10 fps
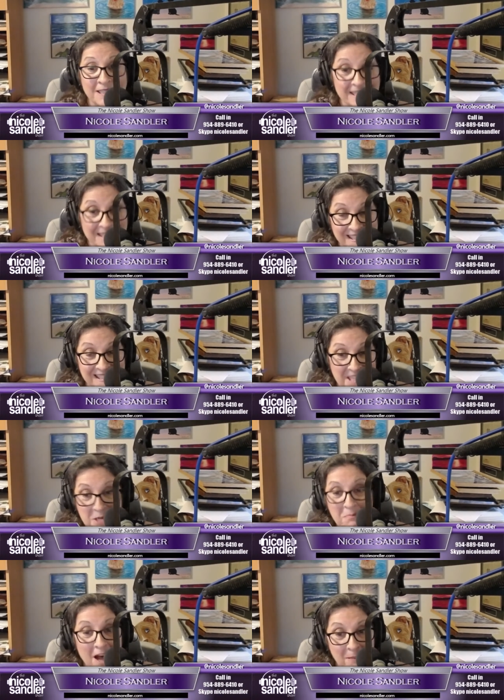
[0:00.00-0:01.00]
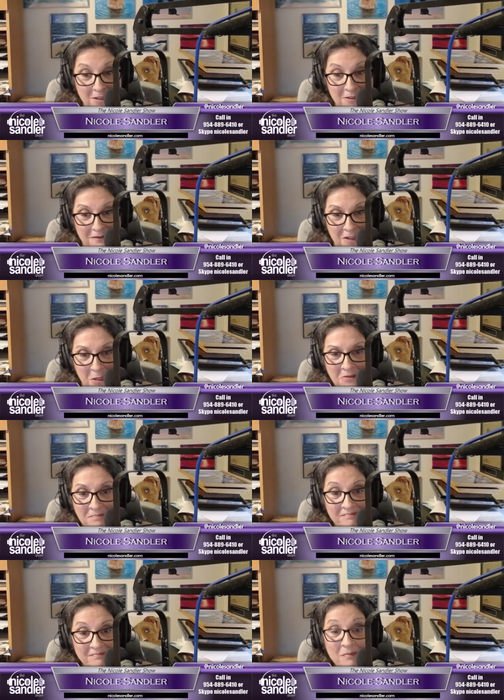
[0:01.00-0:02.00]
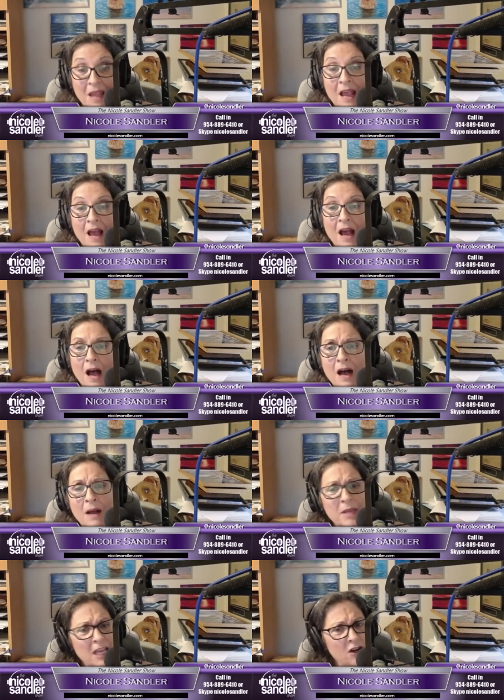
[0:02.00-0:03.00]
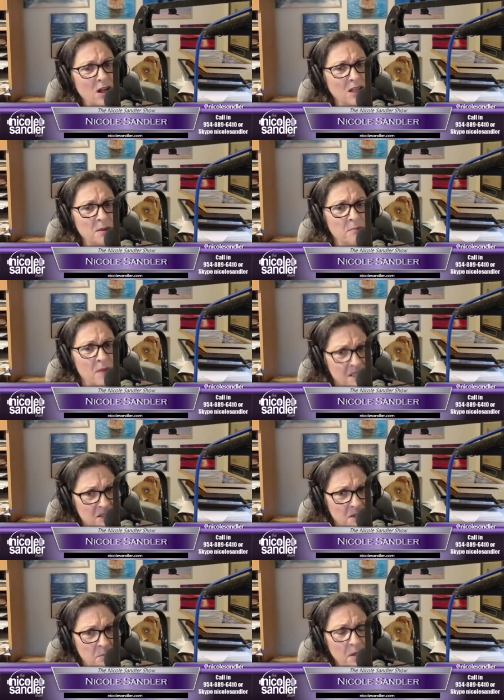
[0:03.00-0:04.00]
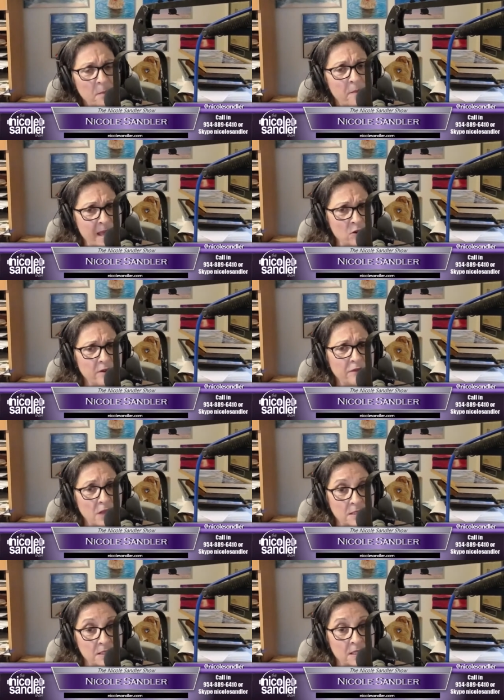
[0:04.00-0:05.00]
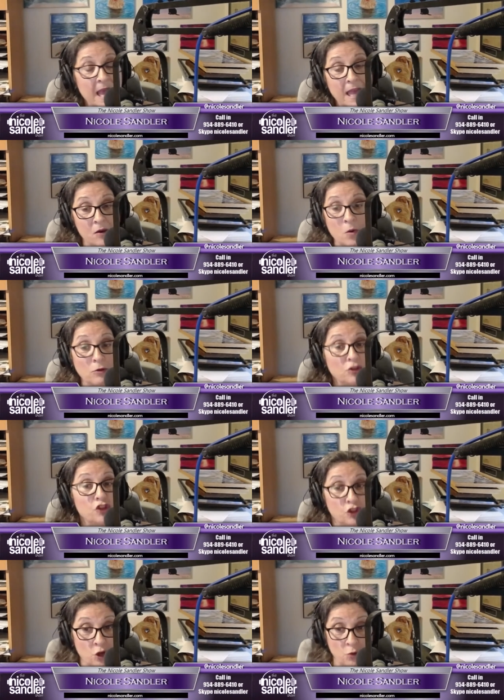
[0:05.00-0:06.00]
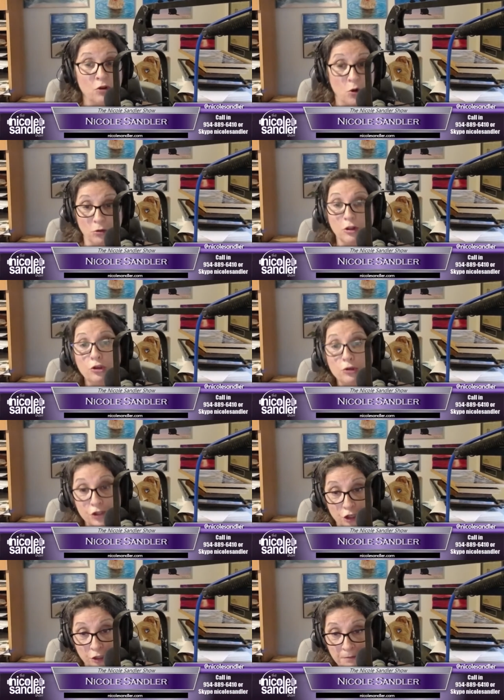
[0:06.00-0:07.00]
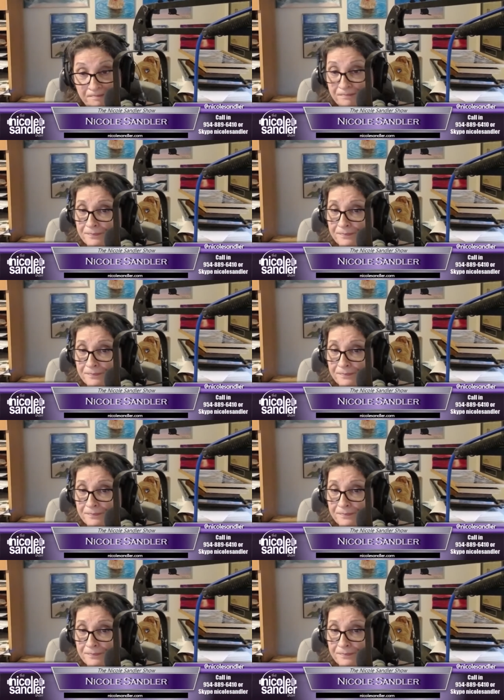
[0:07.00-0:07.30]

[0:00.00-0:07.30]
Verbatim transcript: 2016 popular vote. Um, he called the Muslim mayor of London a quote, stone cold loser.